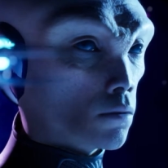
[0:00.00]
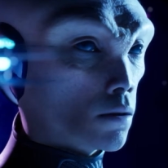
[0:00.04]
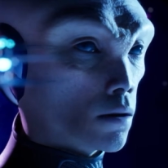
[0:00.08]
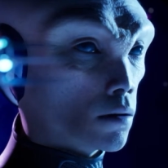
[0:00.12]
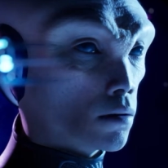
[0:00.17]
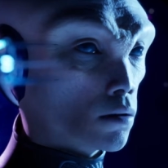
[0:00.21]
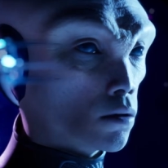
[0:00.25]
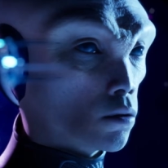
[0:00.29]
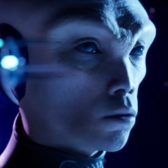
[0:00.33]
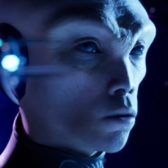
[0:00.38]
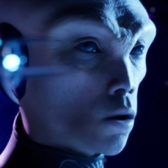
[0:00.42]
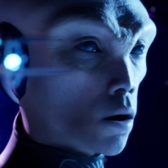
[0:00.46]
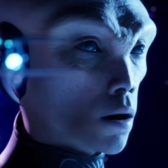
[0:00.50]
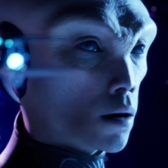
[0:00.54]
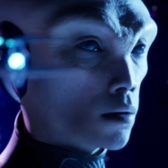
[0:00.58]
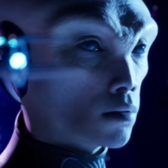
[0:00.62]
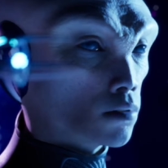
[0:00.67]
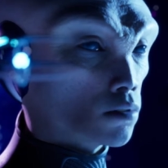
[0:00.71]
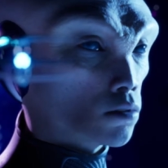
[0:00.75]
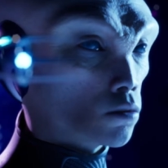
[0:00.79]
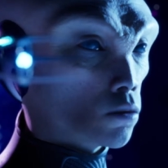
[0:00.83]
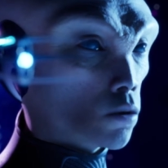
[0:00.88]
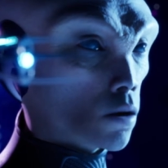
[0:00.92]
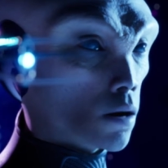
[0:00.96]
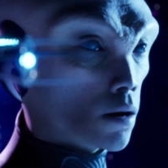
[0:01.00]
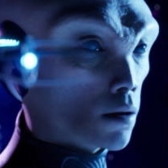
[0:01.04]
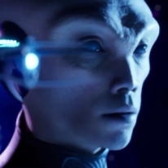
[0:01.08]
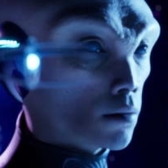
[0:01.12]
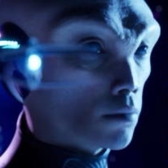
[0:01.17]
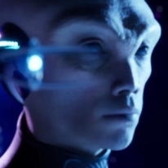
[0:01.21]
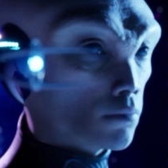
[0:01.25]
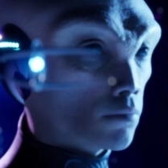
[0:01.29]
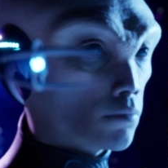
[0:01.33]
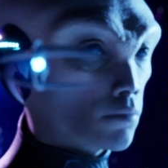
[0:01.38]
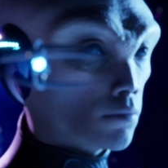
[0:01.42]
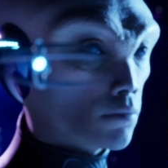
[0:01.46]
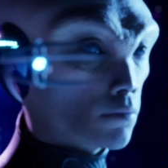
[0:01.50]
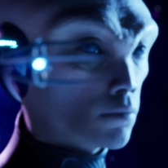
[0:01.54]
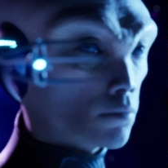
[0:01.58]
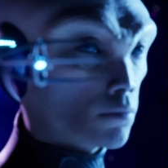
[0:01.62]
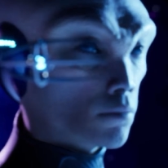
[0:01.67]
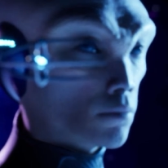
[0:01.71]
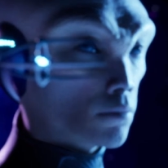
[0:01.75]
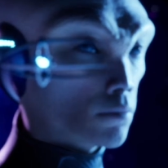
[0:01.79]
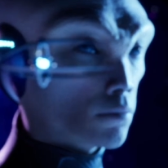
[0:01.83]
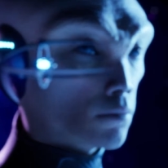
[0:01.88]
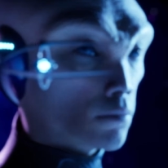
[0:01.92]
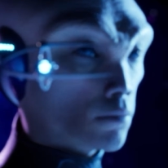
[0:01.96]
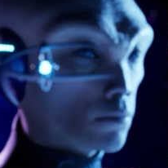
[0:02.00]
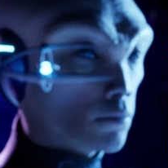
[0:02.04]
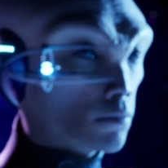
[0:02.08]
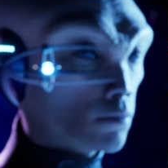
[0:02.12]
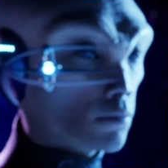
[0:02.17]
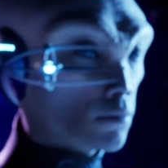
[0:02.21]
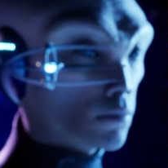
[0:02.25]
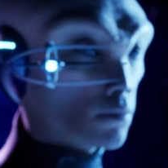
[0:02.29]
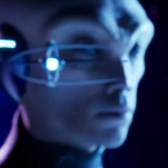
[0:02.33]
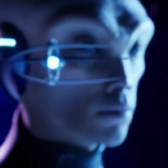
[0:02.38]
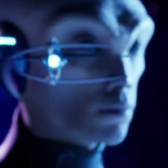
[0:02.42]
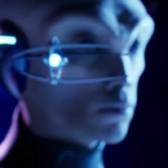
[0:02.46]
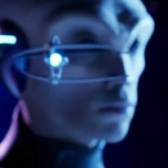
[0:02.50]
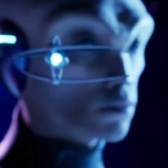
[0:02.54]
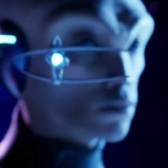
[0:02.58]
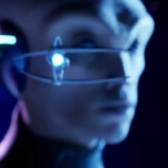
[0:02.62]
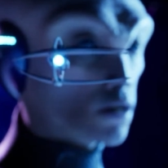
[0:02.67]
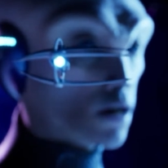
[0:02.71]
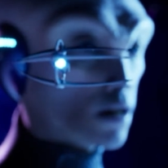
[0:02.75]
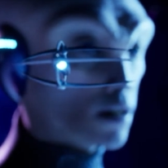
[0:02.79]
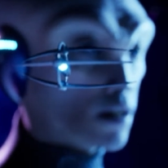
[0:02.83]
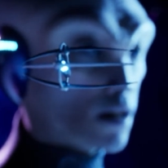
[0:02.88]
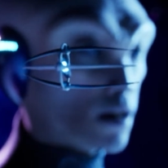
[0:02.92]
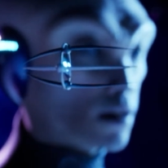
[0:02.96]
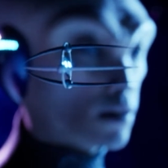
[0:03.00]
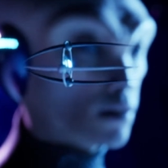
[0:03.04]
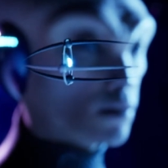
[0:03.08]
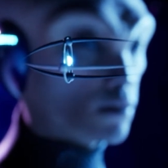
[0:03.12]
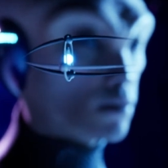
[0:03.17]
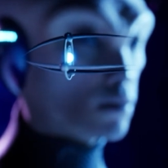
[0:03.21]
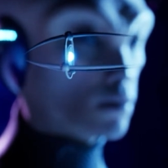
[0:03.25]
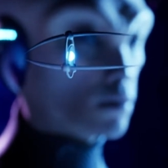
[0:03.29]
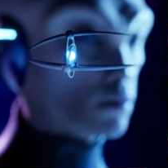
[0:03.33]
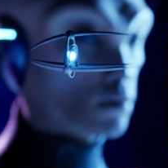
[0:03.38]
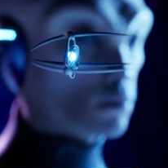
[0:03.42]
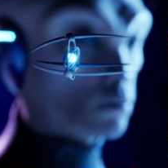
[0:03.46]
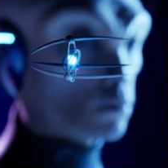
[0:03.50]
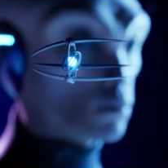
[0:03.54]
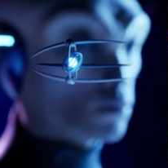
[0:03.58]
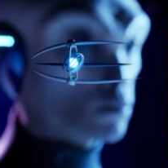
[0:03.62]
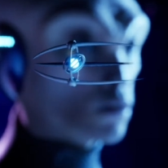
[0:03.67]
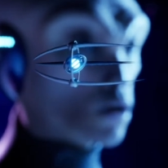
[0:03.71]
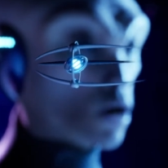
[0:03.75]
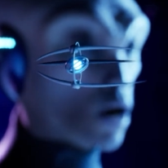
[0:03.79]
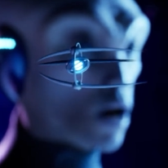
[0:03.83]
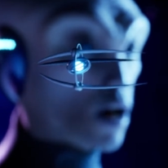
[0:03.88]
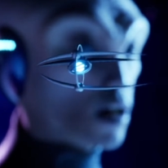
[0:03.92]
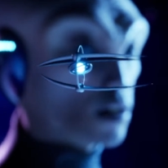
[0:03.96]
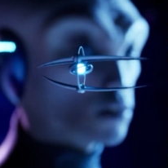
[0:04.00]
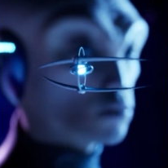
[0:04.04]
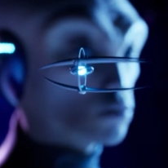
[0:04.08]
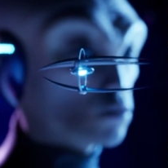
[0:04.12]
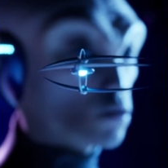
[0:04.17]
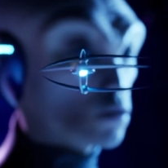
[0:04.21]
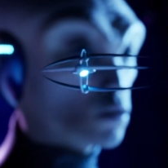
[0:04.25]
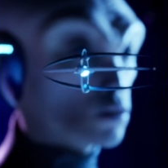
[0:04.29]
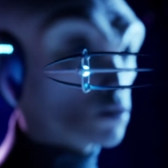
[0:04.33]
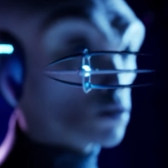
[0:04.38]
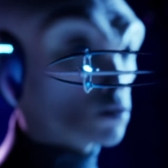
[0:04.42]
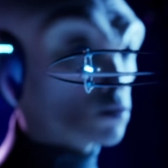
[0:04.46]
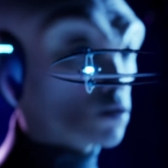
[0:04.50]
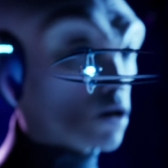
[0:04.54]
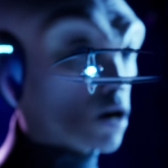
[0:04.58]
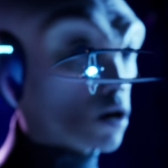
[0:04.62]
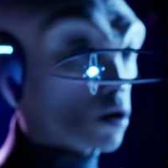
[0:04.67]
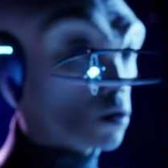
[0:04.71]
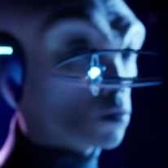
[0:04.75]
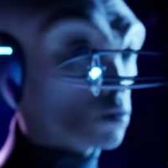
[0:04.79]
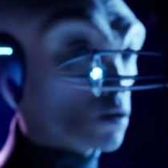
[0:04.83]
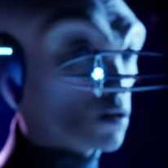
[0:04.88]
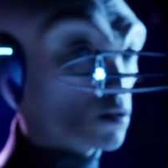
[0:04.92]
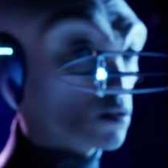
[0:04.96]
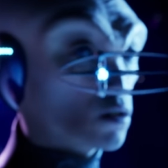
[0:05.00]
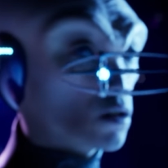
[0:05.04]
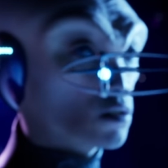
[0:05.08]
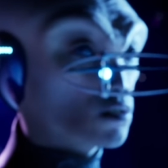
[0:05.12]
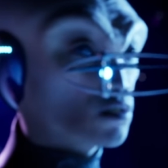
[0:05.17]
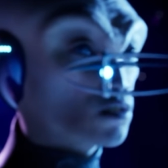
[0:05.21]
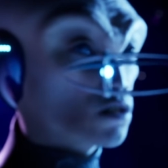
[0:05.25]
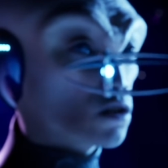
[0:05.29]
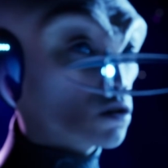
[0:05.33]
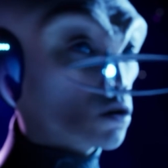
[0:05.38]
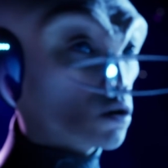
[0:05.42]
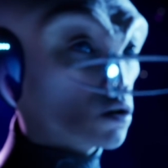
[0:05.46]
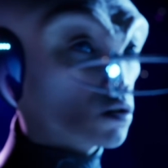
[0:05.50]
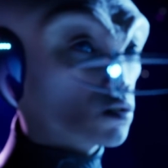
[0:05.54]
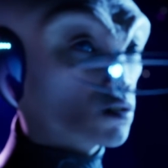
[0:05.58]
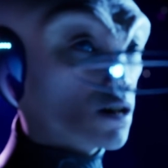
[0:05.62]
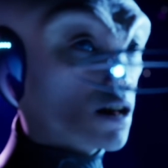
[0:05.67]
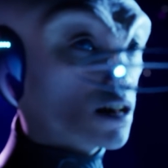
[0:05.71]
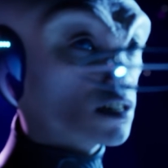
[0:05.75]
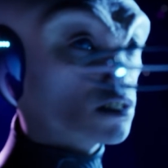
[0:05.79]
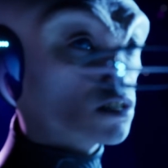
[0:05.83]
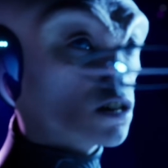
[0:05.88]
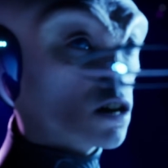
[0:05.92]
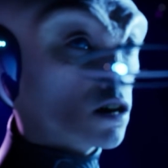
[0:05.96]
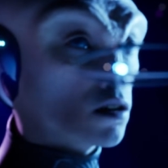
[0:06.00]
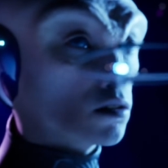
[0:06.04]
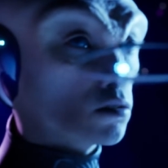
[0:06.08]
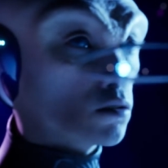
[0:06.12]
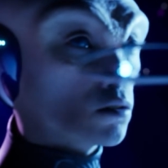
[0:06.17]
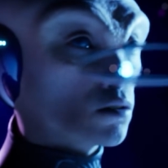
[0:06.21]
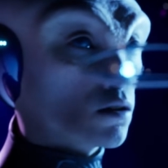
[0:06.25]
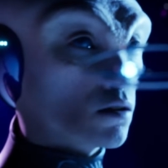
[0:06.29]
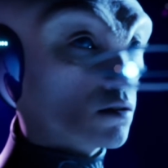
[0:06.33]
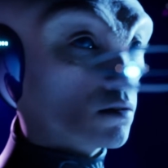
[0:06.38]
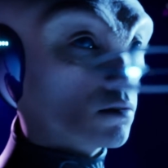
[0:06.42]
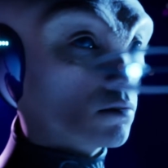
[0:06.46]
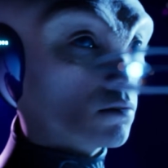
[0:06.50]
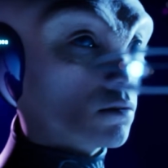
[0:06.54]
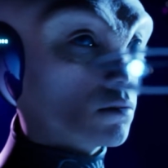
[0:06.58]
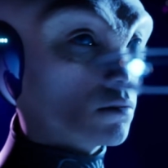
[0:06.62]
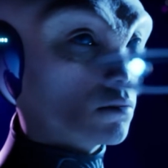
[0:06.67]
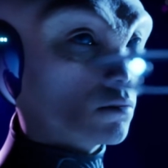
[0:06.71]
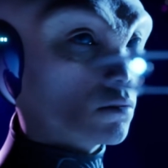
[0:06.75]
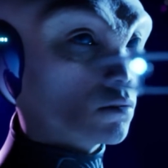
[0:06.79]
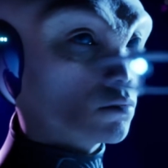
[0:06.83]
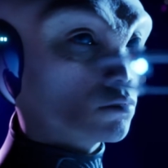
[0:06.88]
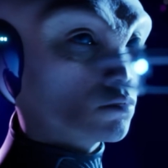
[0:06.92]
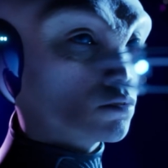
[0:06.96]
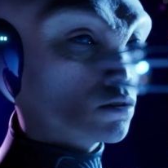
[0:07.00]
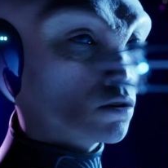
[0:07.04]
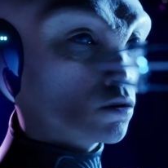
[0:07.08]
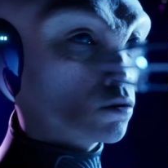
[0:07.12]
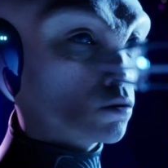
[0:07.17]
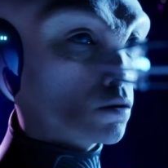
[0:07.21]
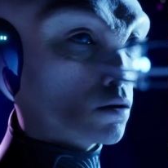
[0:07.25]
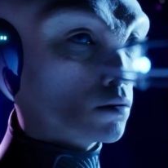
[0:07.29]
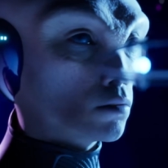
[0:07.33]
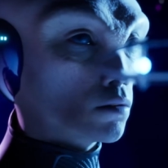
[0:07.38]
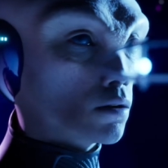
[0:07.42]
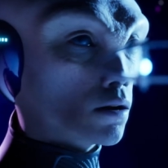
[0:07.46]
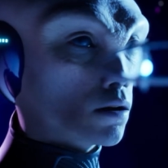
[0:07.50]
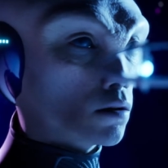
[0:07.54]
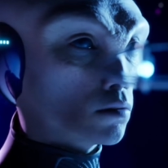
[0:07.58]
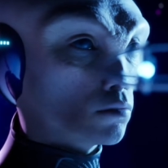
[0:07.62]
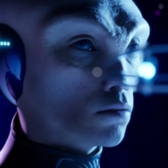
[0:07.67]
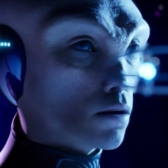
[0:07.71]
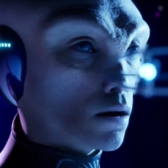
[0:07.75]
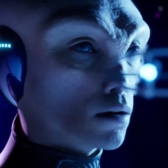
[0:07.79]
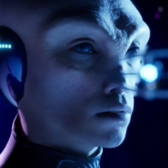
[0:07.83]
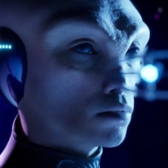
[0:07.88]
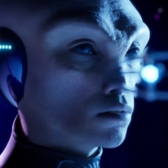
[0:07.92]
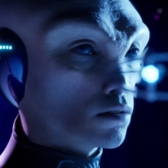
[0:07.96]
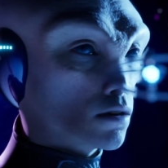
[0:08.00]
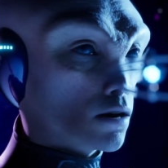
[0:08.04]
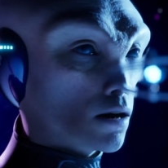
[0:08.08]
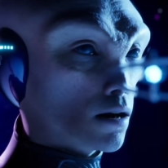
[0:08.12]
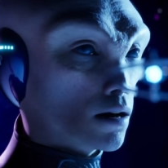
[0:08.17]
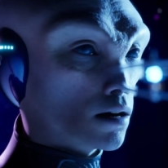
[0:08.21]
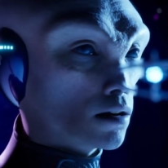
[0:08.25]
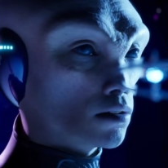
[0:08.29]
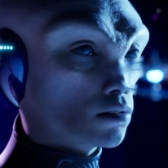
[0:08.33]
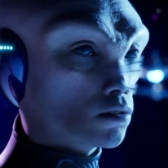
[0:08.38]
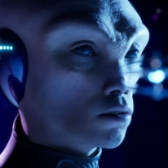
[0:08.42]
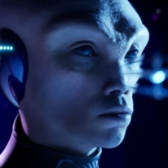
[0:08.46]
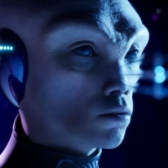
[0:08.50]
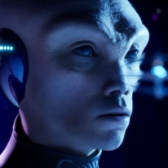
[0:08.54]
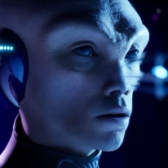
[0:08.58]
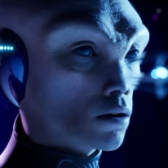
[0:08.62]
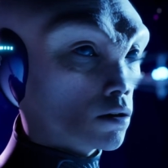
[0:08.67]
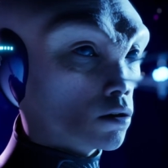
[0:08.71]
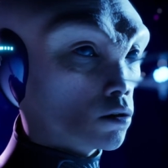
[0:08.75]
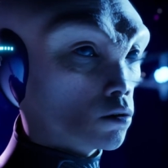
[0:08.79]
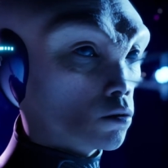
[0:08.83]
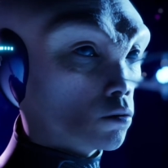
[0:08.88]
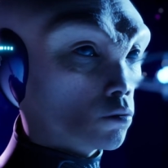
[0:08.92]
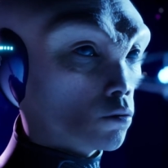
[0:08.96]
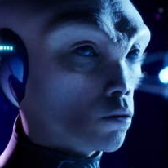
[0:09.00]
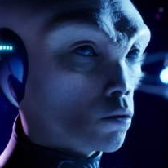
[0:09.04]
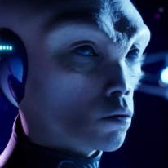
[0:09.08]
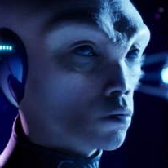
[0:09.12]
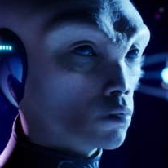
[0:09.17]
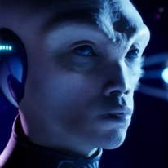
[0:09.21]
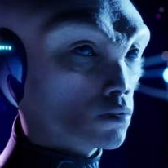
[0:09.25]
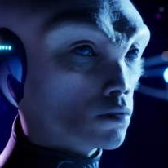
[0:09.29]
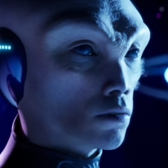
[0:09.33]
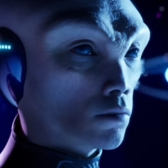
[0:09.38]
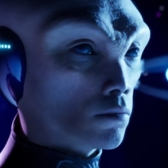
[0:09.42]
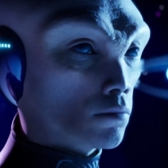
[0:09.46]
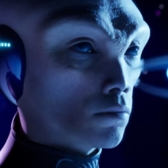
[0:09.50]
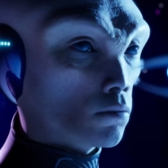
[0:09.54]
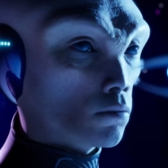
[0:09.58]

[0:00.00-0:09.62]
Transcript: may be widespread. Second, the time for the development of civilizations. Considering the immense age of the universe,